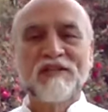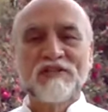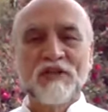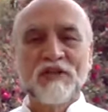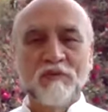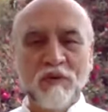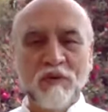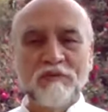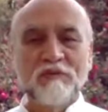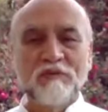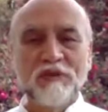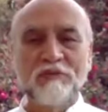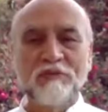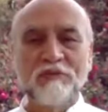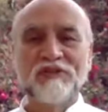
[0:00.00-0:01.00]
So what
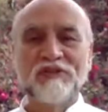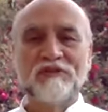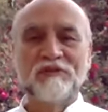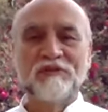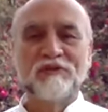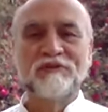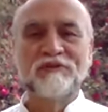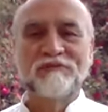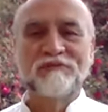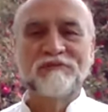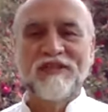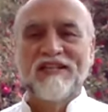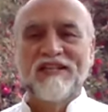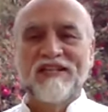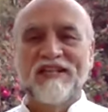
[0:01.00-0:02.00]
we will do
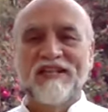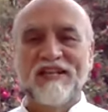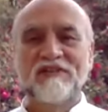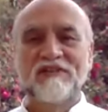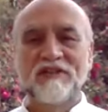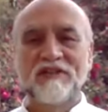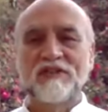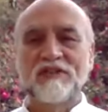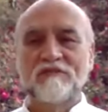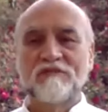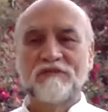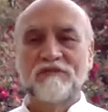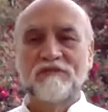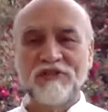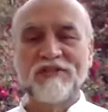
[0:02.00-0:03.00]
in
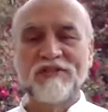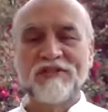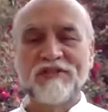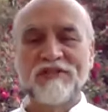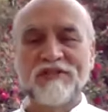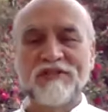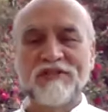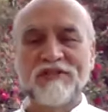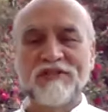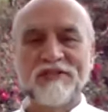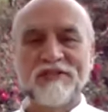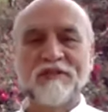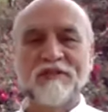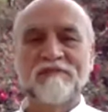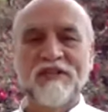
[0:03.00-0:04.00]
this first
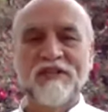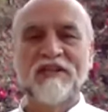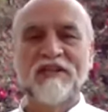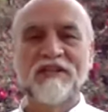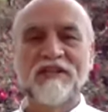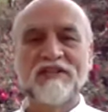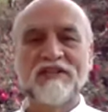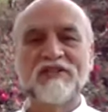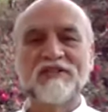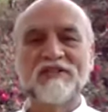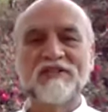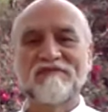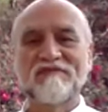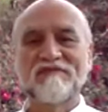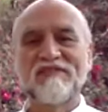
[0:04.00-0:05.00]
segment
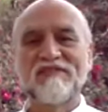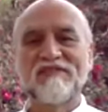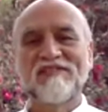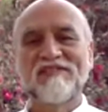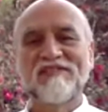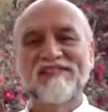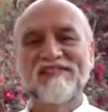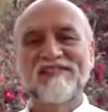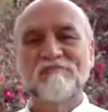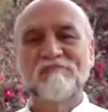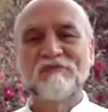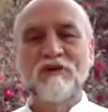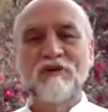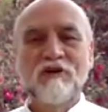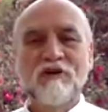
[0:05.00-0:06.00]
is
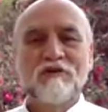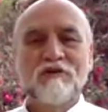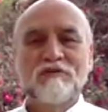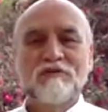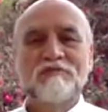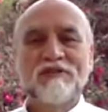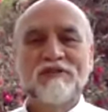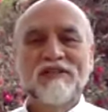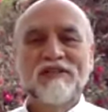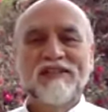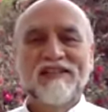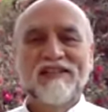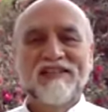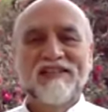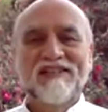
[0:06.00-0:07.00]

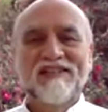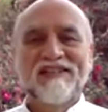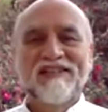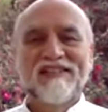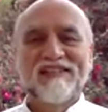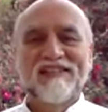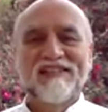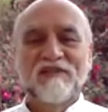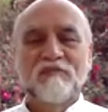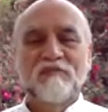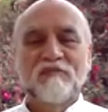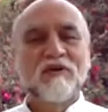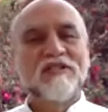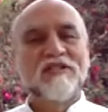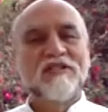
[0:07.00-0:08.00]
probe,
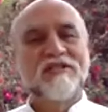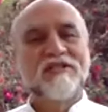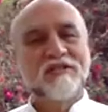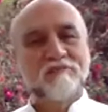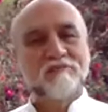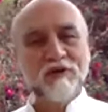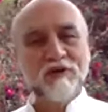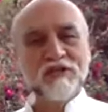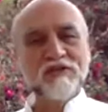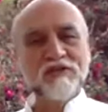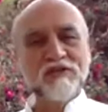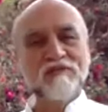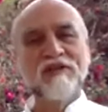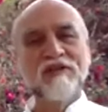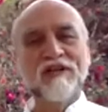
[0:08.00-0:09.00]
what did
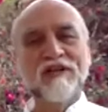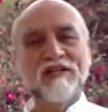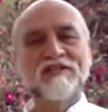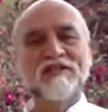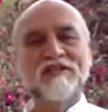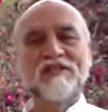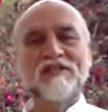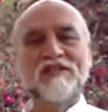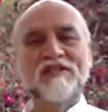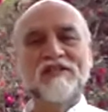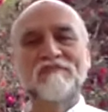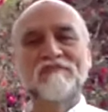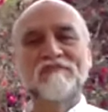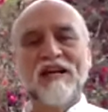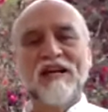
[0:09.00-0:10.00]
Parshvanath
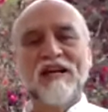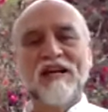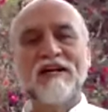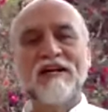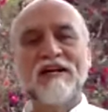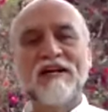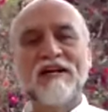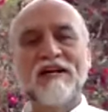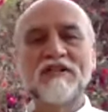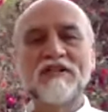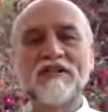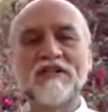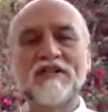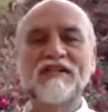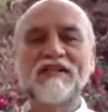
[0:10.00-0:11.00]
teach?
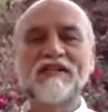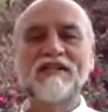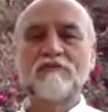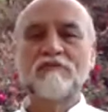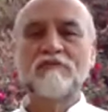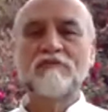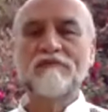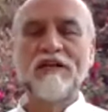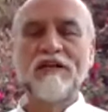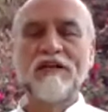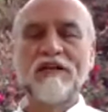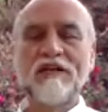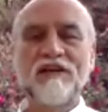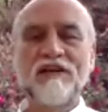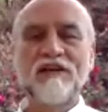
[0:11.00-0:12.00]
How was it
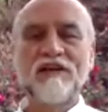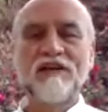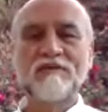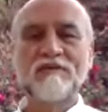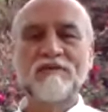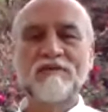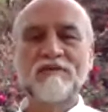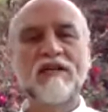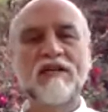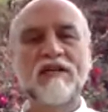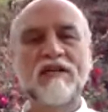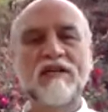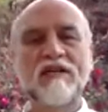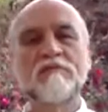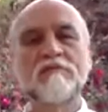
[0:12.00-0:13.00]

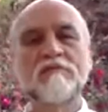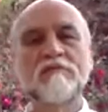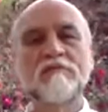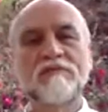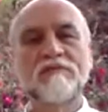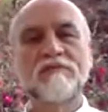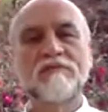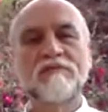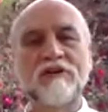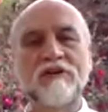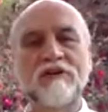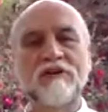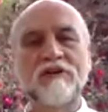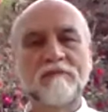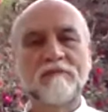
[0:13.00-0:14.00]
revitalized by
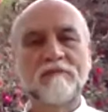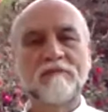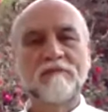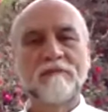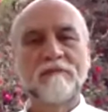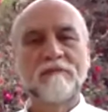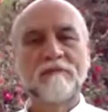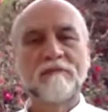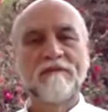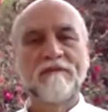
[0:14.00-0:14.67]
Mahavira?